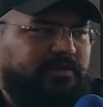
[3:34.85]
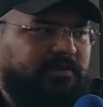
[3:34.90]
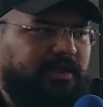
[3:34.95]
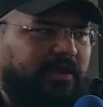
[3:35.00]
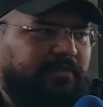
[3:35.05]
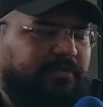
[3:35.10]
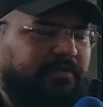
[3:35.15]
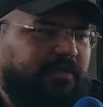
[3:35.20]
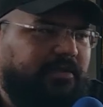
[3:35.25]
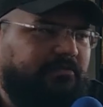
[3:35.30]

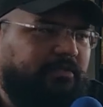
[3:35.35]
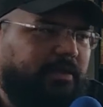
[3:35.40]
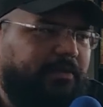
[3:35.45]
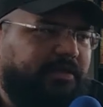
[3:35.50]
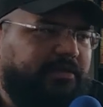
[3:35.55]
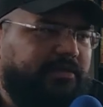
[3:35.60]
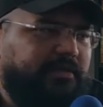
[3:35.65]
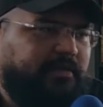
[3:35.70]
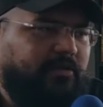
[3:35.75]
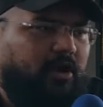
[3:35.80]
I think
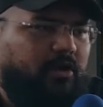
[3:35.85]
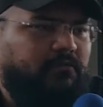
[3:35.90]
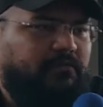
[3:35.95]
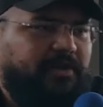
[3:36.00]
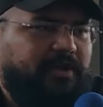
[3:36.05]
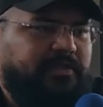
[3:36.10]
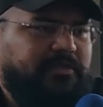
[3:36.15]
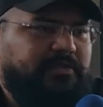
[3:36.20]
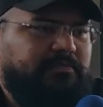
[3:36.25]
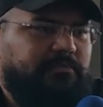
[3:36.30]
maybe it's the
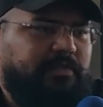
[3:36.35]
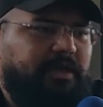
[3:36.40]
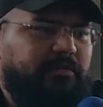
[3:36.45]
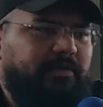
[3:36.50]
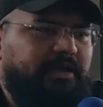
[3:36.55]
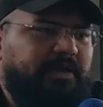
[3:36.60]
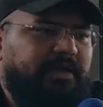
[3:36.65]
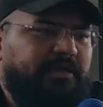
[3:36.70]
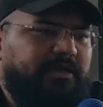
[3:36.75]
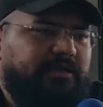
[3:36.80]
confidence,
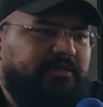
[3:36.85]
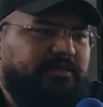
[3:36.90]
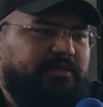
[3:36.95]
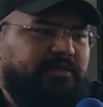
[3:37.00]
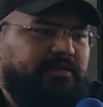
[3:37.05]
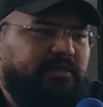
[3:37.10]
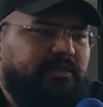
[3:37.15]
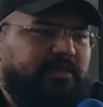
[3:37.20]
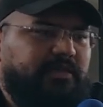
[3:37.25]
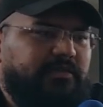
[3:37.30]
maybe
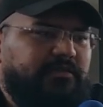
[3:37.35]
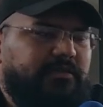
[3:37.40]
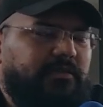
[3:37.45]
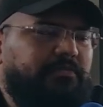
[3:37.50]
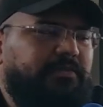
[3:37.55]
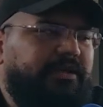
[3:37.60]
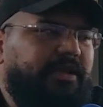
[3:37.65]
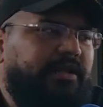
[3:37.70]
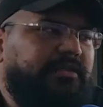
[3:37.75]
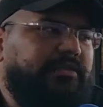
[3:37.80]
it's
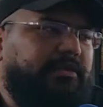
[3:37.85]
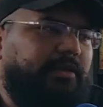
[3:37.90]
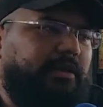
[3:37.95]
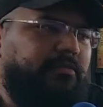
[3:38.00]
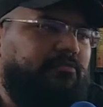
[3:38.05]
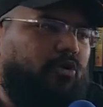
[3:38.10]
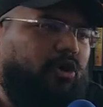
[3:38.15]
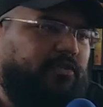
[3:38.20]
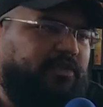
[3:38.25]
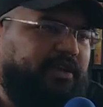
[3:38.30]
something else that might
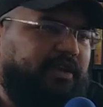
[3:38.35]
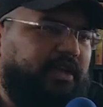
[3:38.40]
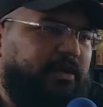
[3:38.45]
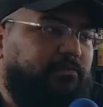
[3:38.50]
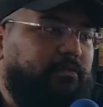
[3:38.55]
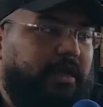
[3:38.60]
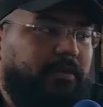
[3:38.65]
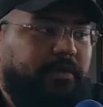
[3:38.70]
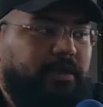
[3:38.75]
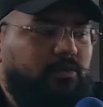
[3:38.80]
be bothering
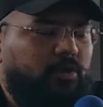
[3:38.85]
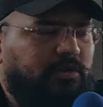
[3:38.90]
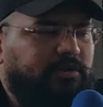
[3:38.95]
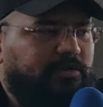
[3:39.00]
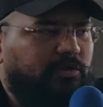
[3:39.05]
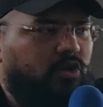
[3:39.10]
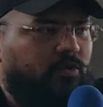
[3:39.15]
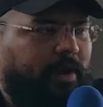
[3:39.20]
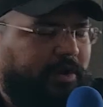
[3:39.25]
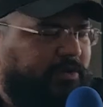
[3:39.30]
him. Maybe he
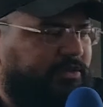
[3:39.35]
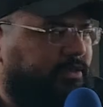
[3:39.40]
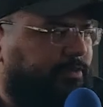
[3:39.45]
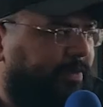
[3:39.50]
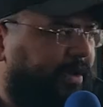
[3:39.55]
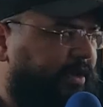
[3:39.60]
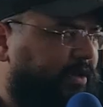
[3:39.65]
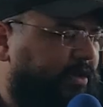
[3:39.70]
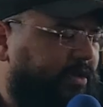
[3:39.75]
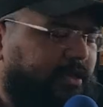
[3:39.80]
wants to go back to
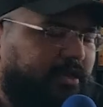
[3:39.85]
Spain.